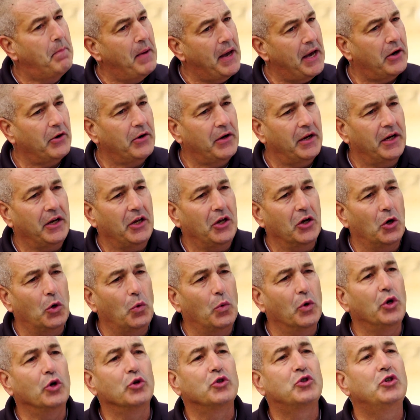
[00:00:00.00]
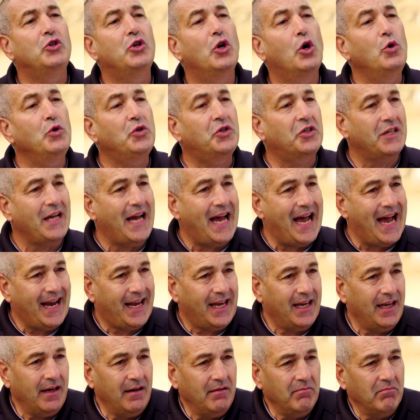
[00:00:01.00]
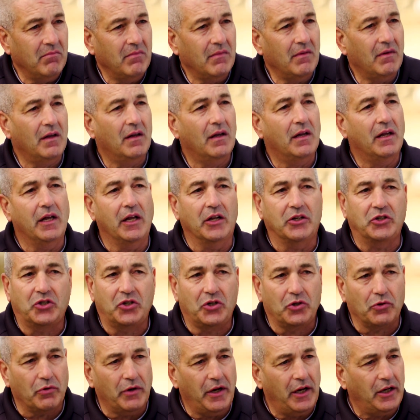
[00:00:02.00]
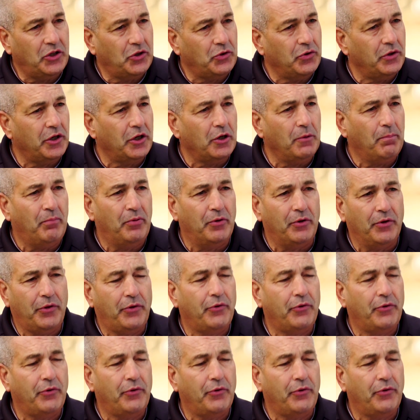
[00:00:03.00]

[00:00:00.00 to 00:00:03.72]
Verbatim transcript: better than the old one. There's no stacking. It's straight trigger pull